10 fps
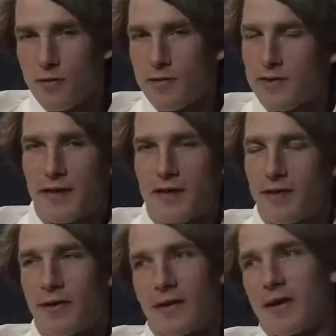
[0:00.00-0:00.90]
Wonder why Dad
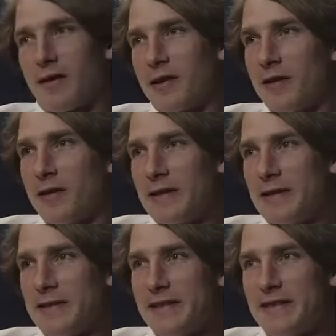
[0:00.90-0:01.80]
never had a go at
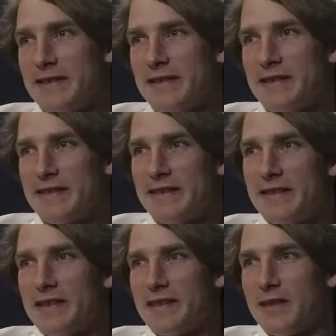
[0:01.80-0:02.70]
it.
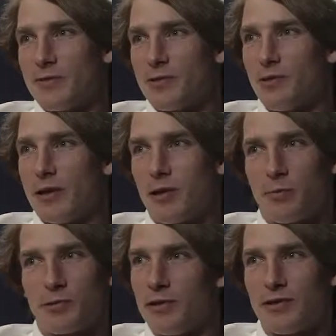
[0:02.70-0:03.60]
Well, he, he sure I mean, had
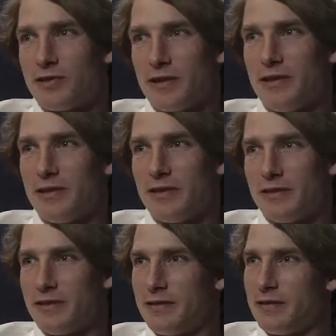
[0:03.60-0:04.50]
the opportunity.
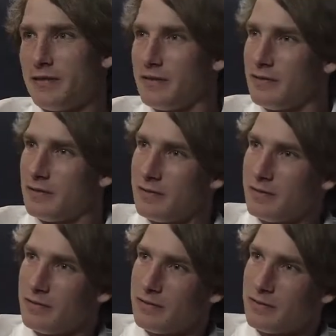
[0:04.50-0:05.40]
Well, I know. He, well, I mean,
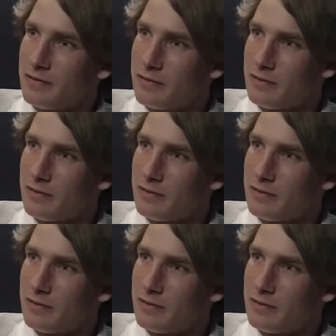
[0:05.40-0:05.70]
he, he could have.